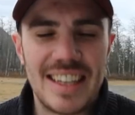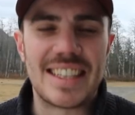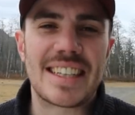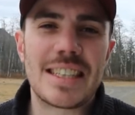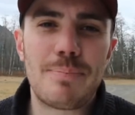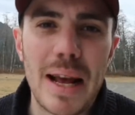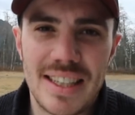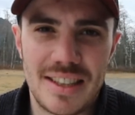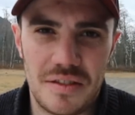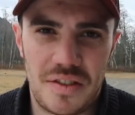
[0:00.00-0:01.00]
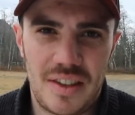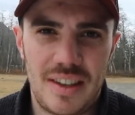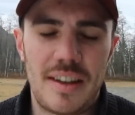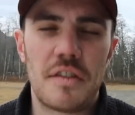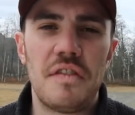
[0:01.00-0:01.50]
it's expensive.
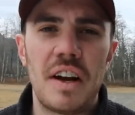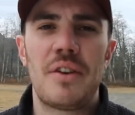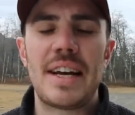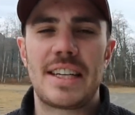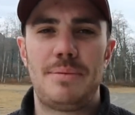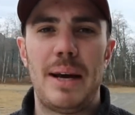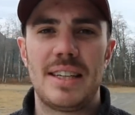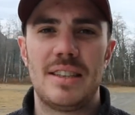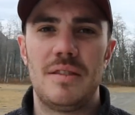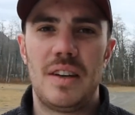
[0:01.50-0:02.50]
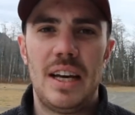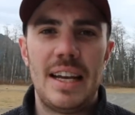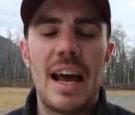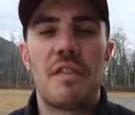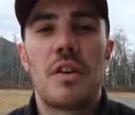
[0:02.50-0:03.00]
They're very expensive.
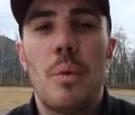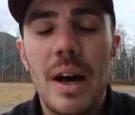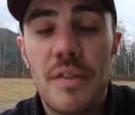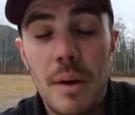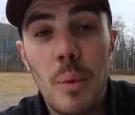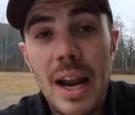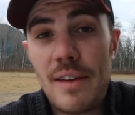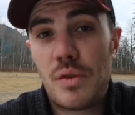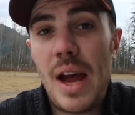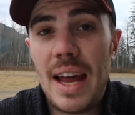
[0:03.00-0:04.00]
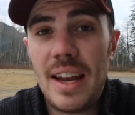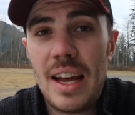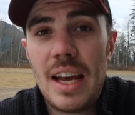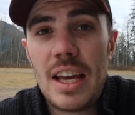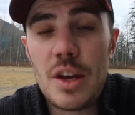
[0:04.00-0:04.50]
Now, from what I've read,
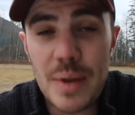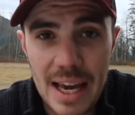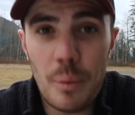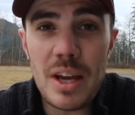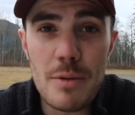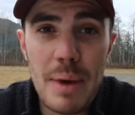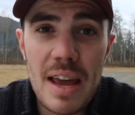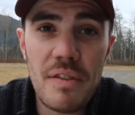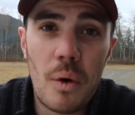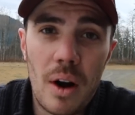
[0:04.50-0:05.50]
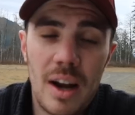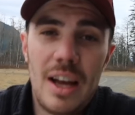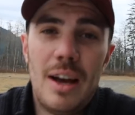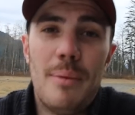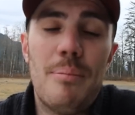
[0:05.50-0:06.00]
you get what you pay for,
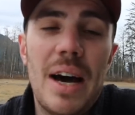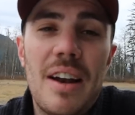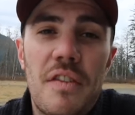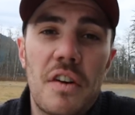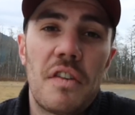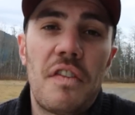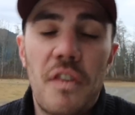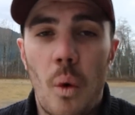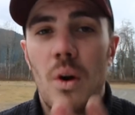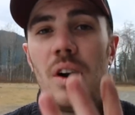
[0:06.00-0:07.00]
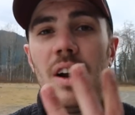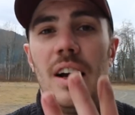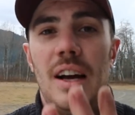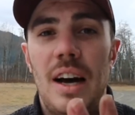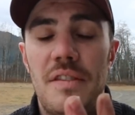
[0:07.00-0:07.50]
but for 4
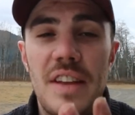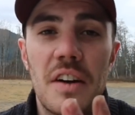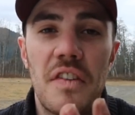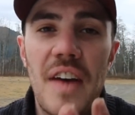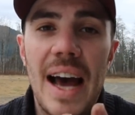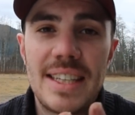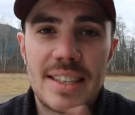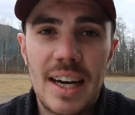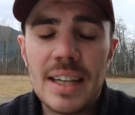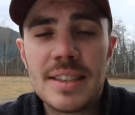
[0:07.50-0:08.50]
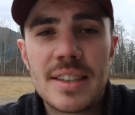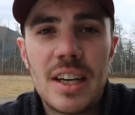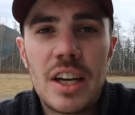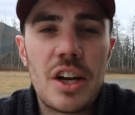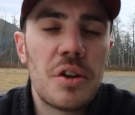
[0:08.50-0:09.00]
of their fast guns,
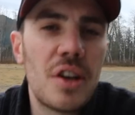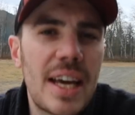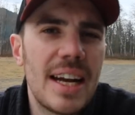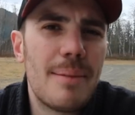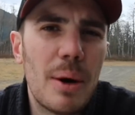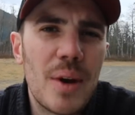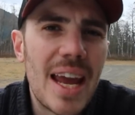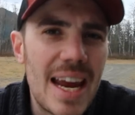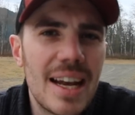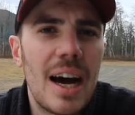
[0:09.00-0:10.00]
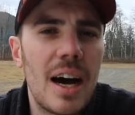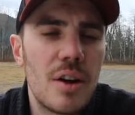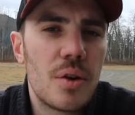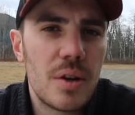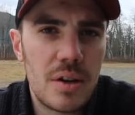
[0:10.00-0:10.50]
you're looking at about
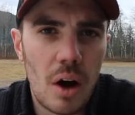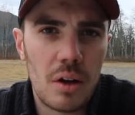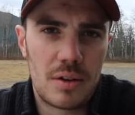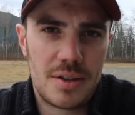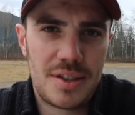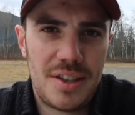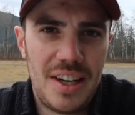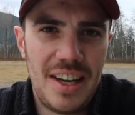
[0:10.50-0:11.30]
$800.